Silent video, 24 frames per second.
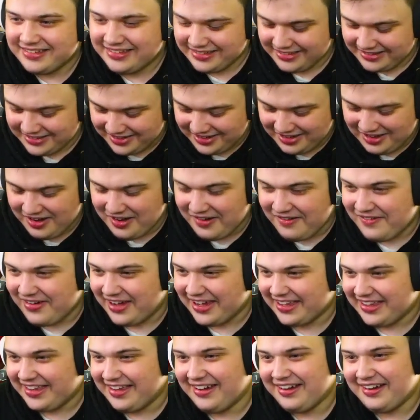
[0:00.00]
Oh my
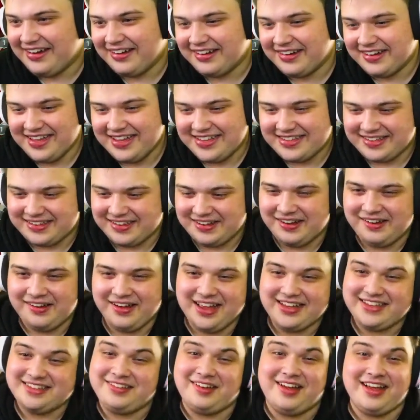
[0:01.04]
god, let's go.
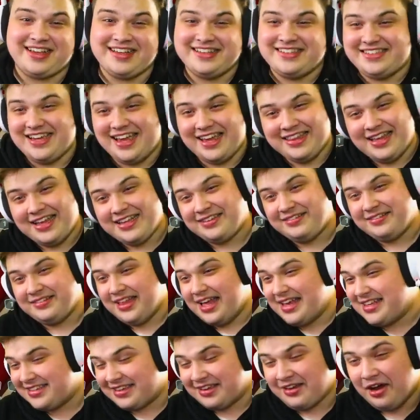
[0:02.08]
That's all I can say. Let's
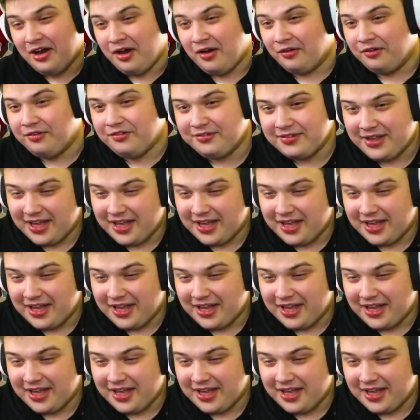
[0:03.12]
let's go.